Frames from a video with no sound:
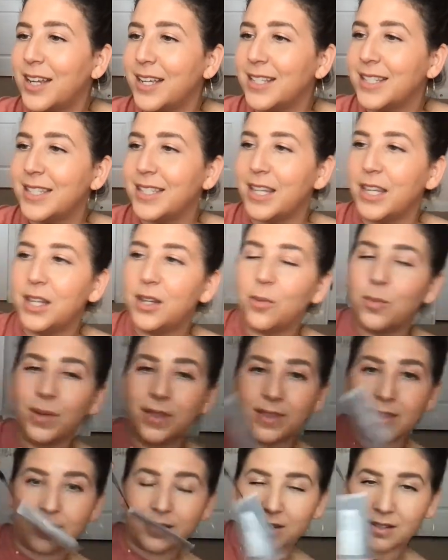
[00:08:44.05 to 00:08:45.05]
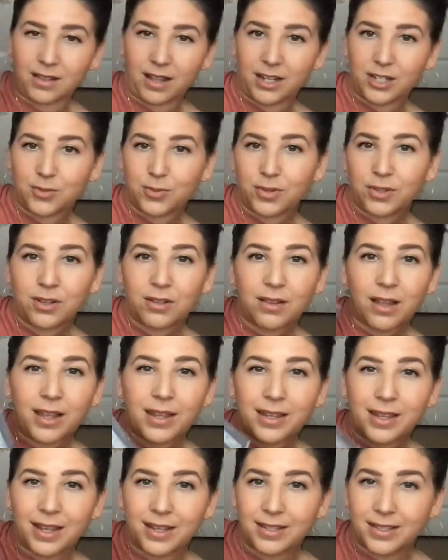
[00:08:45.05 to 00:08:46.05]
and see what this clutch would look
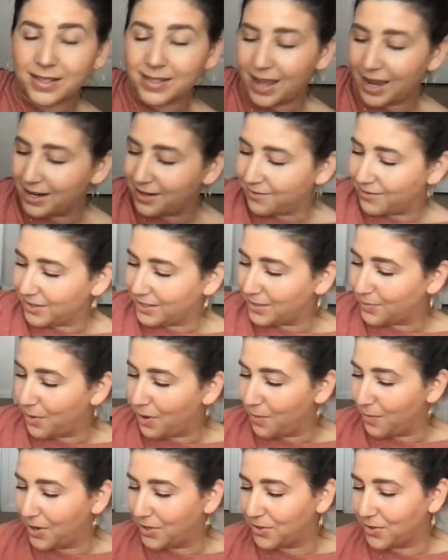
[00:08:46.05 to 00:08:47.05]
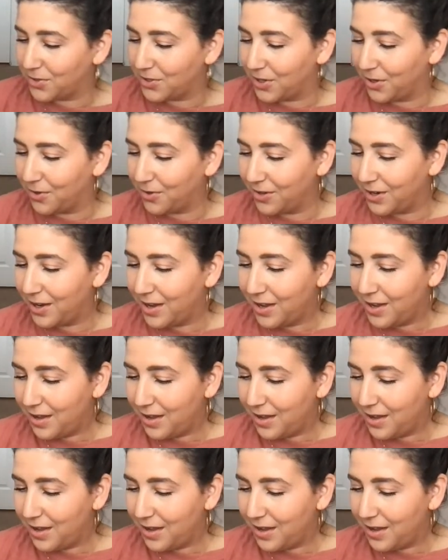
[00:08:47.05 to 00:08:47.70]
like inside of the small Metro tote.